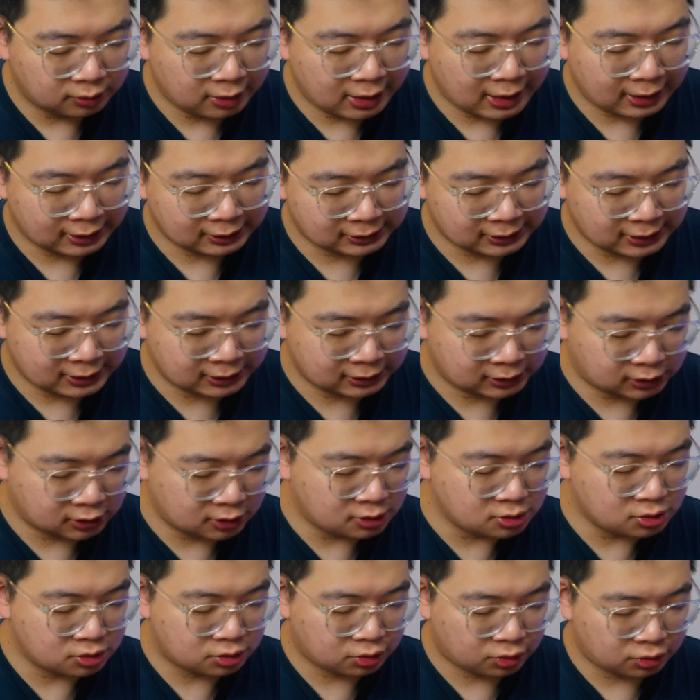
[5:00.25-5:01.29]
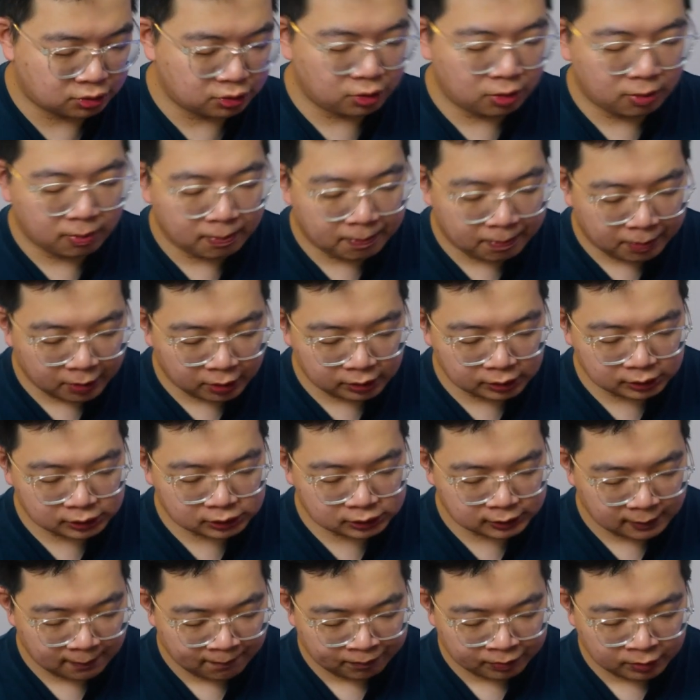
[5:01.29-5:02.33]
access the internal
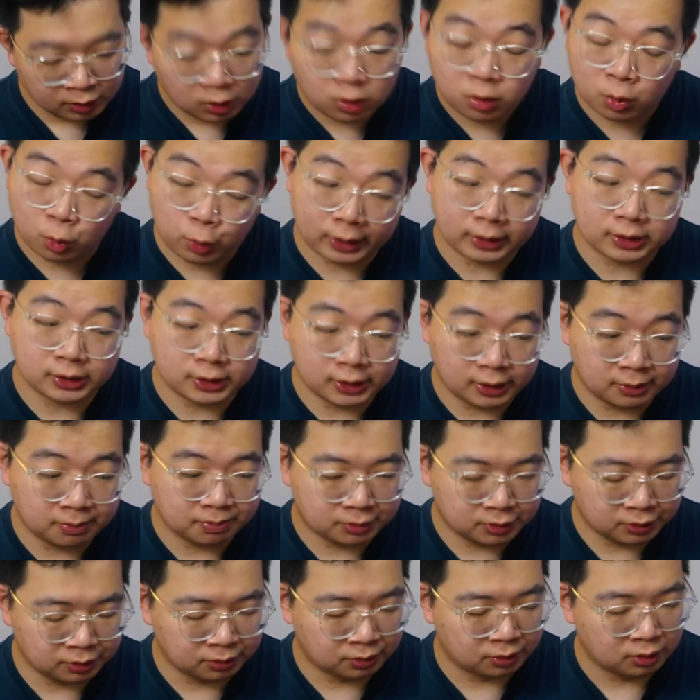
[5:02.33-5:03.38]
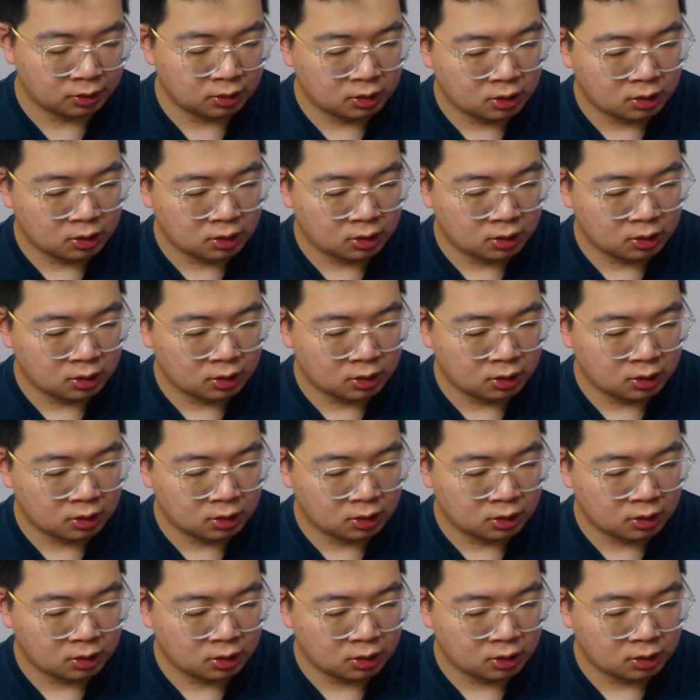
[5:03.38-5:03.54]
burrs. Quick tip too.